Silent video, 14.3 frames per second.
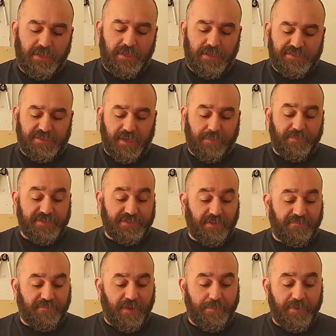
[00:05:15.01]
suck
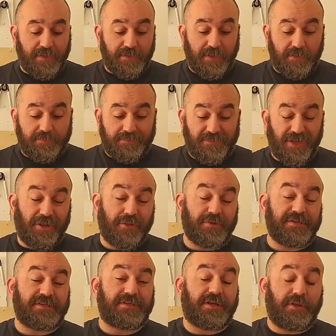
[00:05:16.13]
myself up and
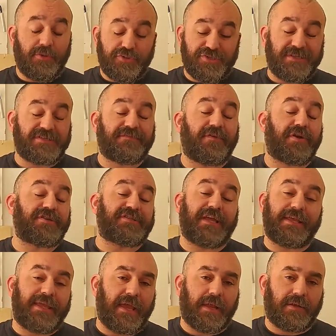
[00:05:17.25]
close it as far as
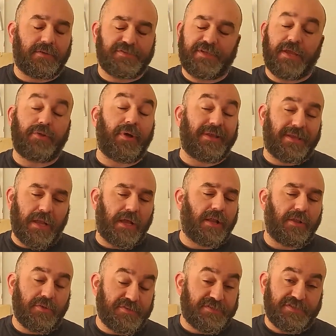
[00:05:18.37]
I can, because I know I cannot
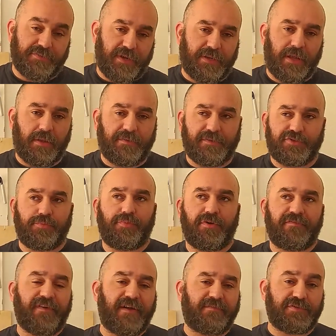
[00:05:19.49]
close this right now. The
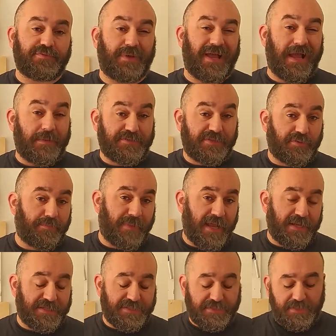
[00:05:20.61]
2.5 was my absolute
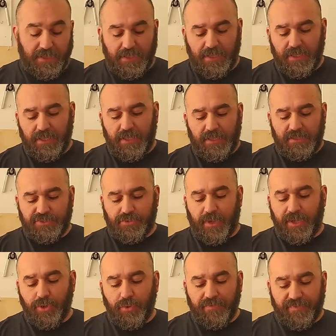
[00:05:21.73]
max, so I
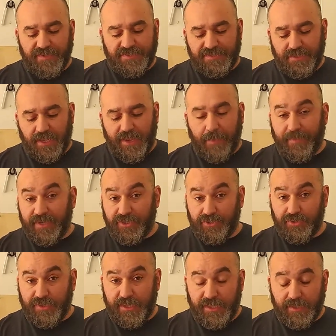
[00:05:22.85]
know this is not happening
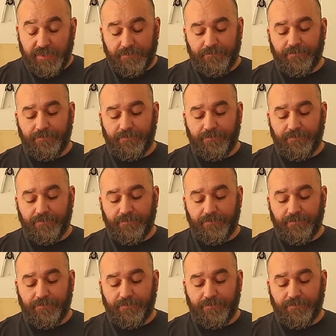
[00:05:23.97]
today,